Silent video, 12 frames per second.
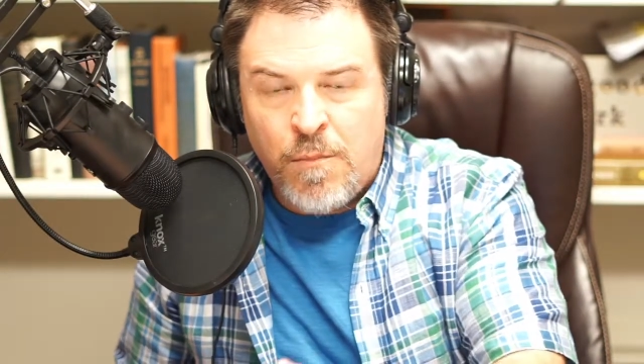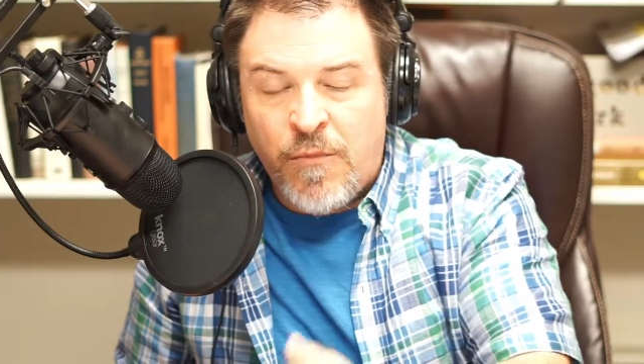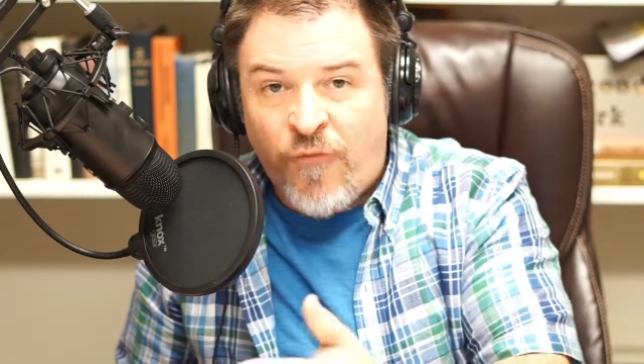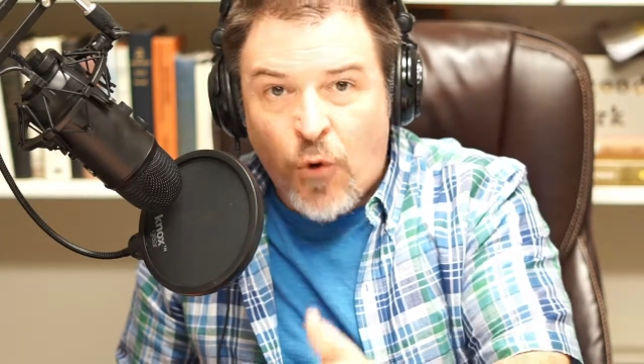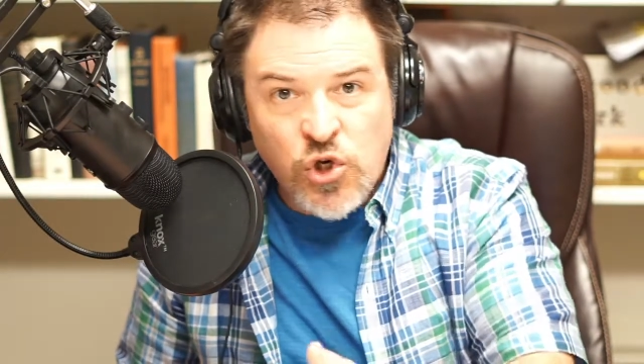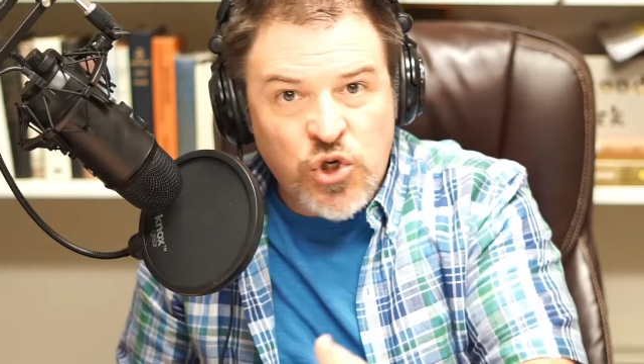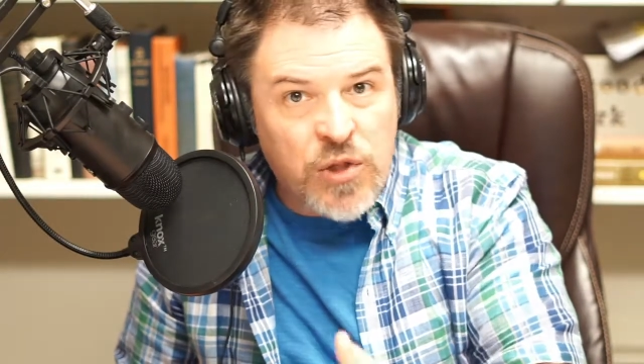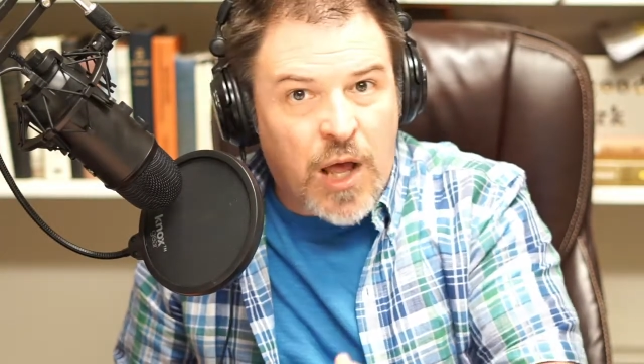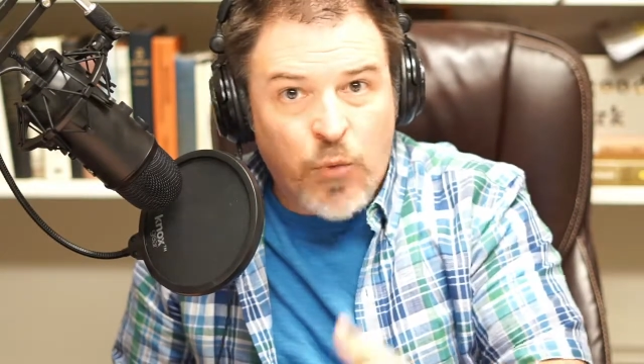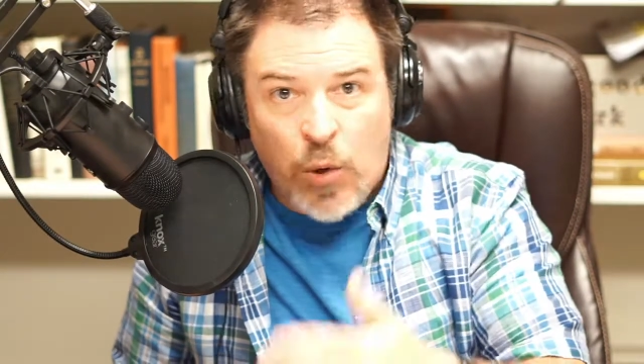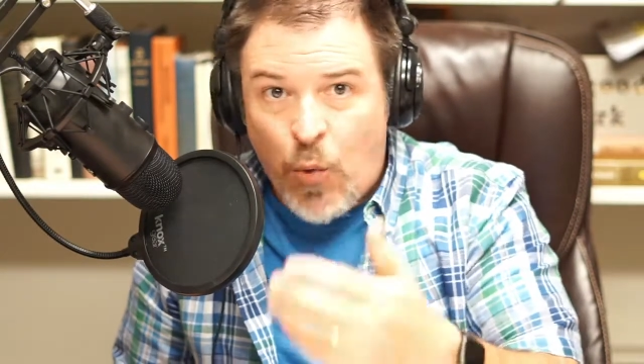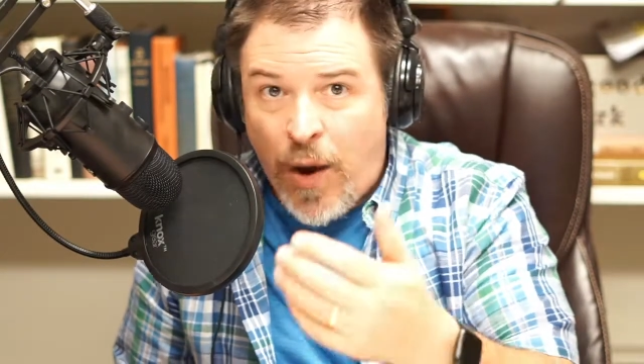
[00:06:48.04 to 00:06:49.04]
Before too
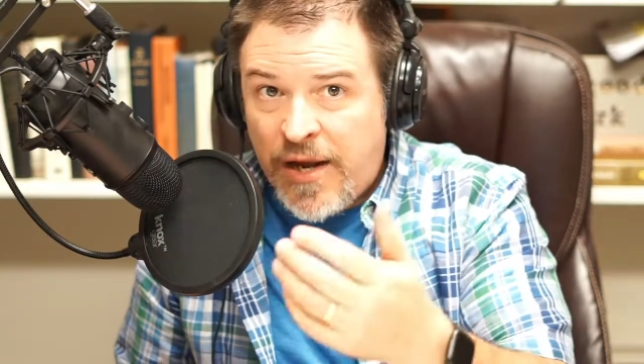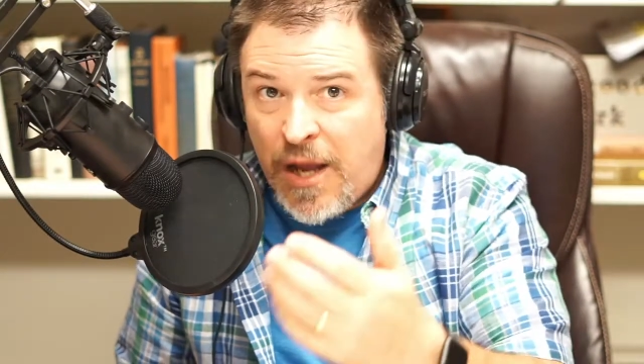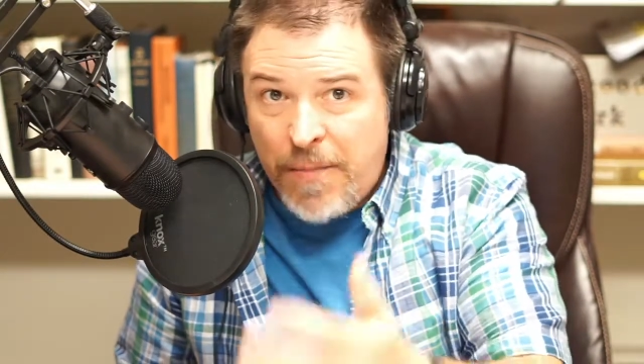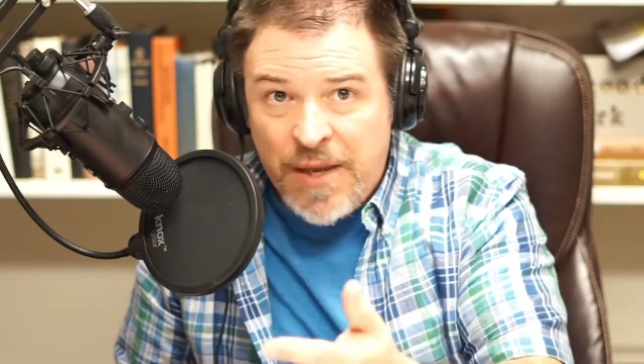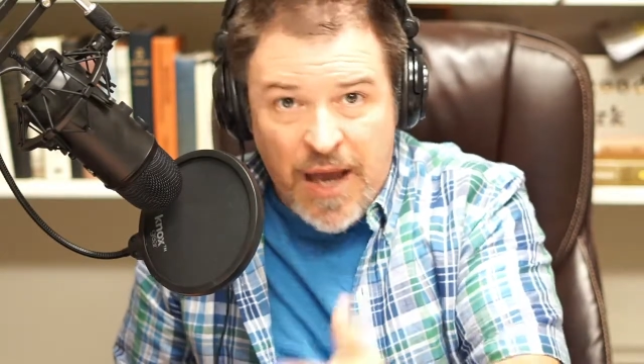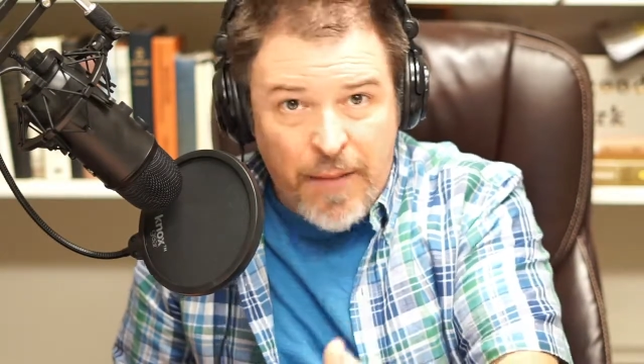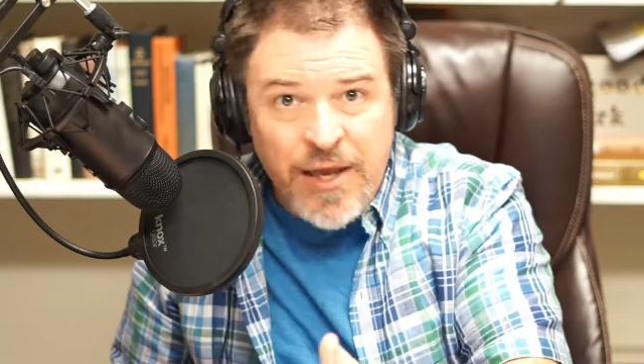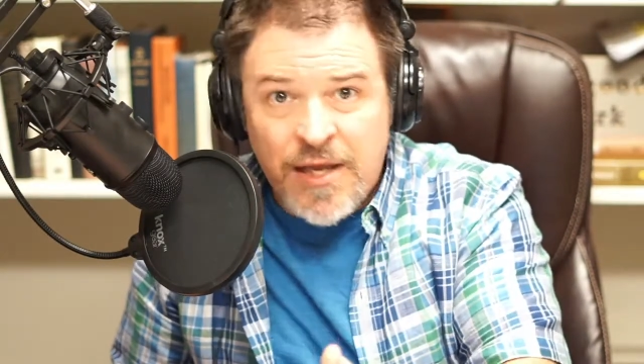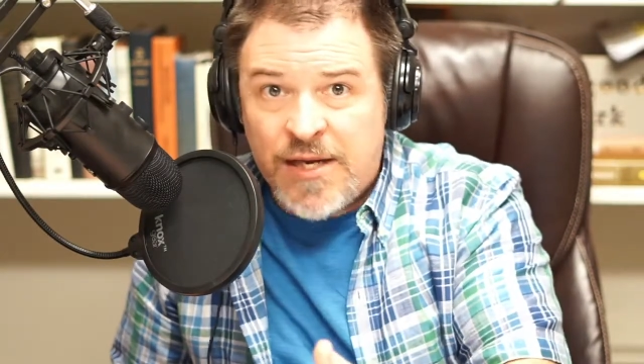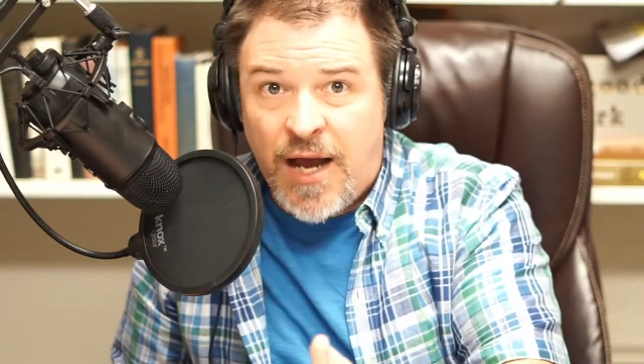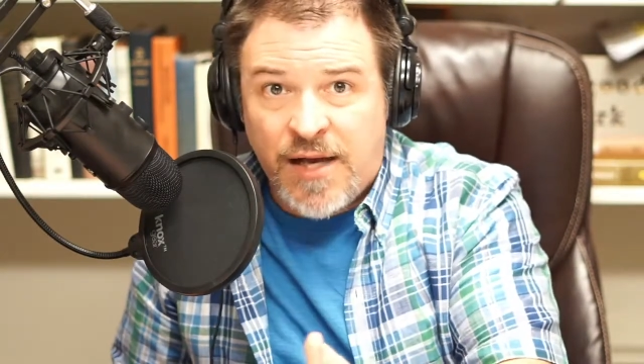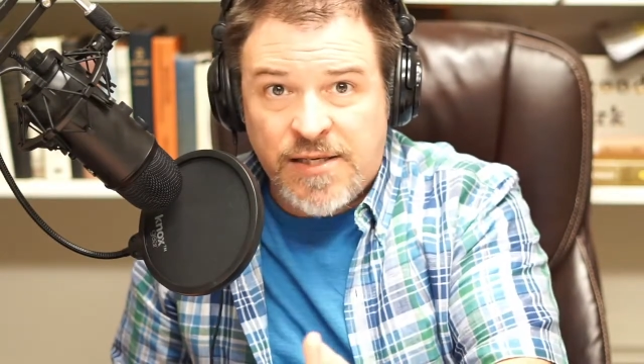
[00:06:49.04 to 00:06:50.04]
long, we wind up becoming
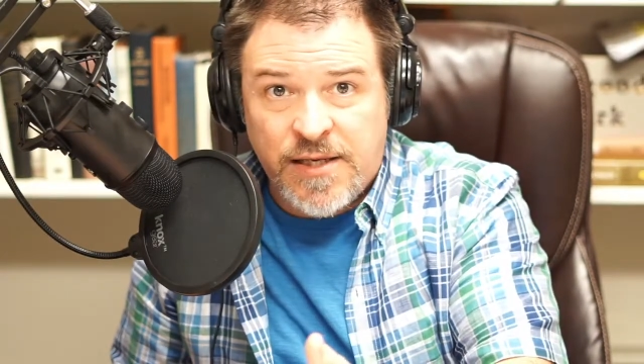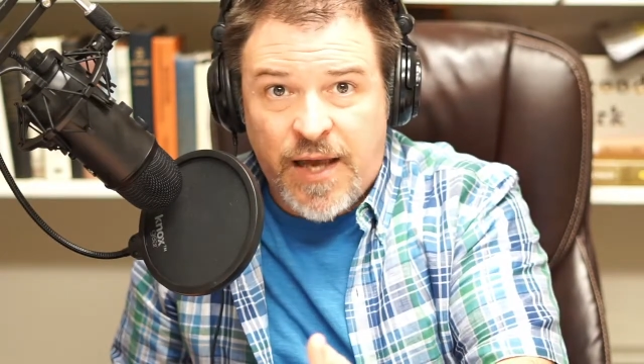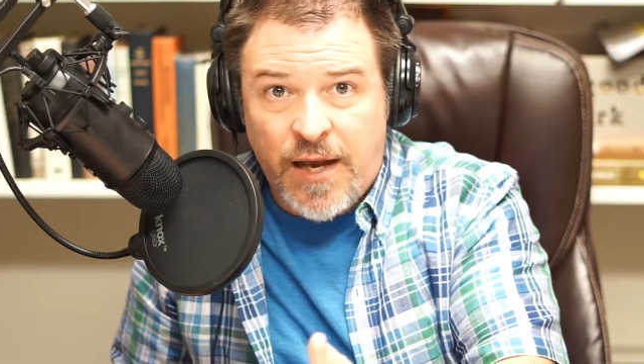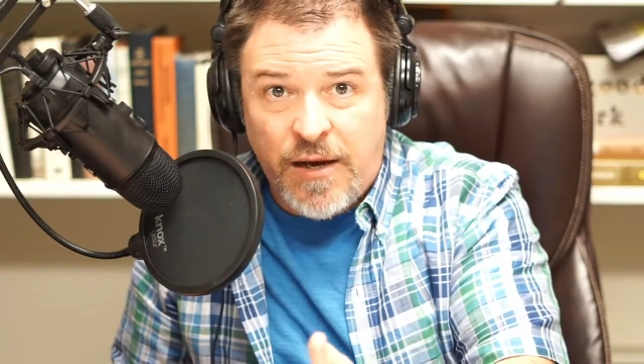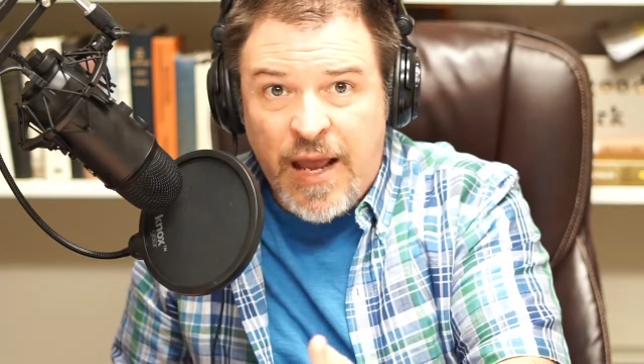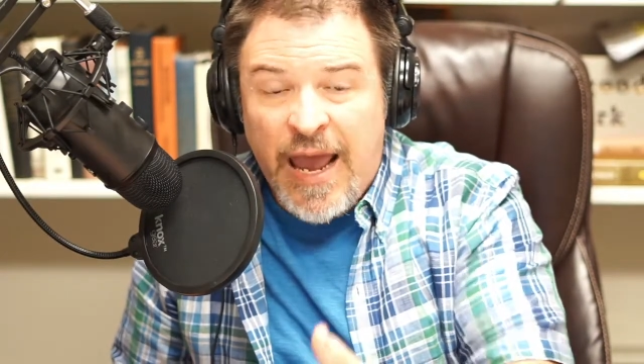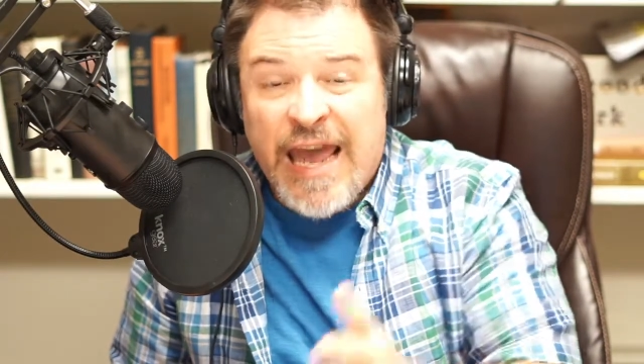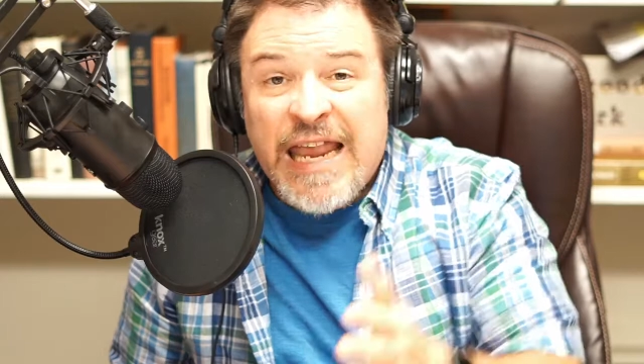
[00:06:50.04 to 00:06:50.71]
intoxicated.